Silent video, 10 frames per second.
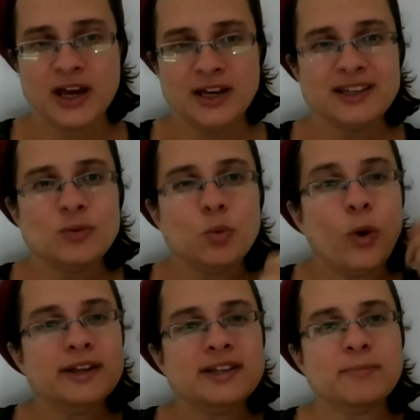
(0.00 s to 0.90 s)
he says,
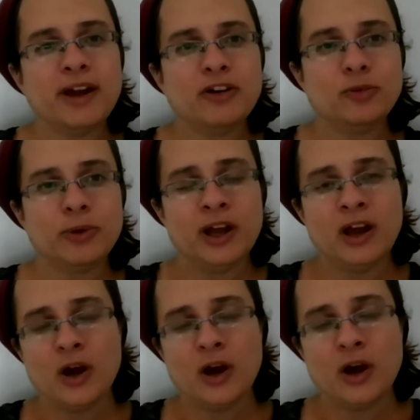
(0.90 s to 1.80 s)
What does it matter to
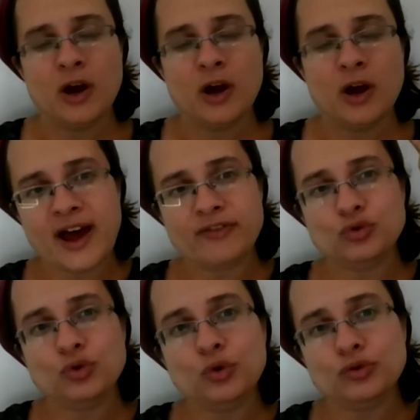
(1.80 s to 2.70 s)
me that I'll have
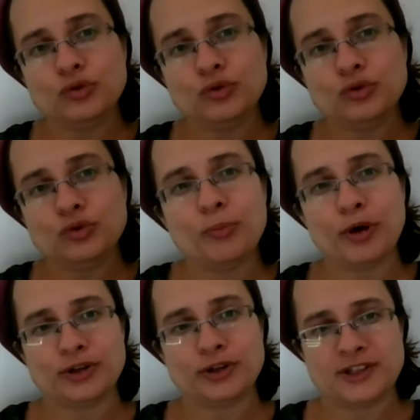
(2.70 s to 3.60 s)
two, two
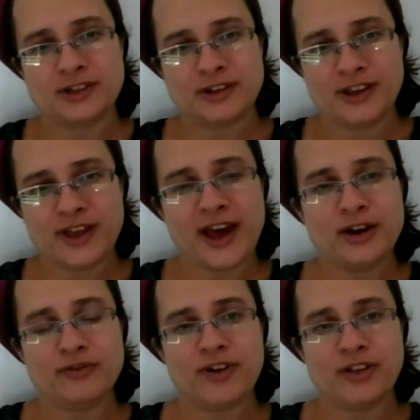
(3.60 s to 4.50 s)
birds in the
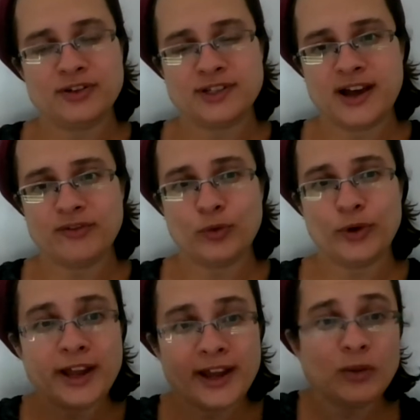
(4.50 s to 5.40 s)
end of father's life when
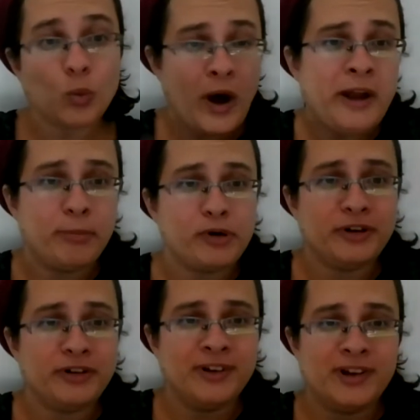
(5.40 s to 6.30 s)
I can get one
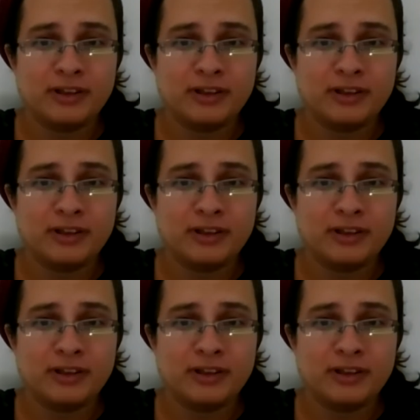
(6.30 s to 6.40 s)
bird,